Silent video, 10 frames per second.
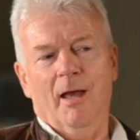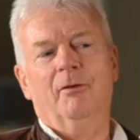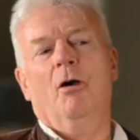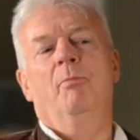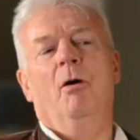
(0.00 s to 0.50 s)

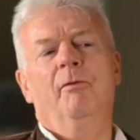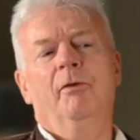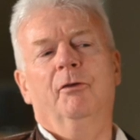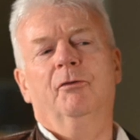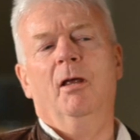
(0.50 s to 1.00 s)
upon
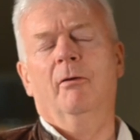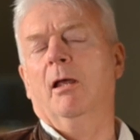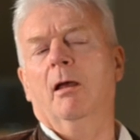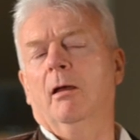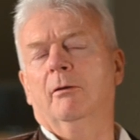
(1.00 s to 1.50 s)
first
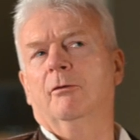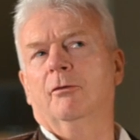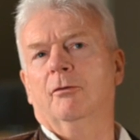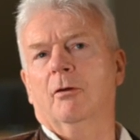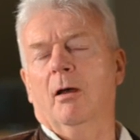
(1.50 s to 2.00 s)
hearing,
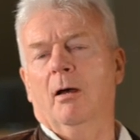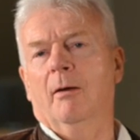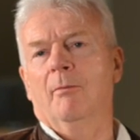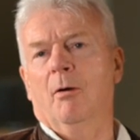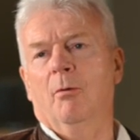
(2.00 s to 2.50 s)

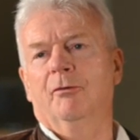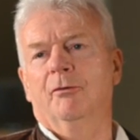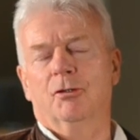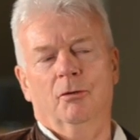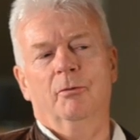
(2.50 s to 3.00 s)
I
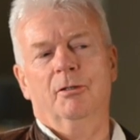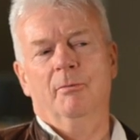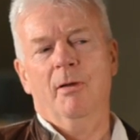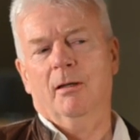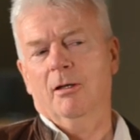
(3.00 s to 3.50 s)
wasn't sure what you
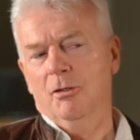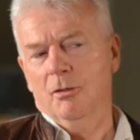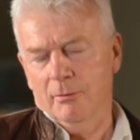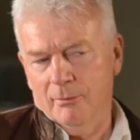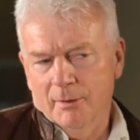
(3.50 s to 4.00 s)
meant. Can
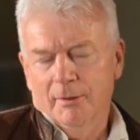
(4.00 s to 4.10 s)
you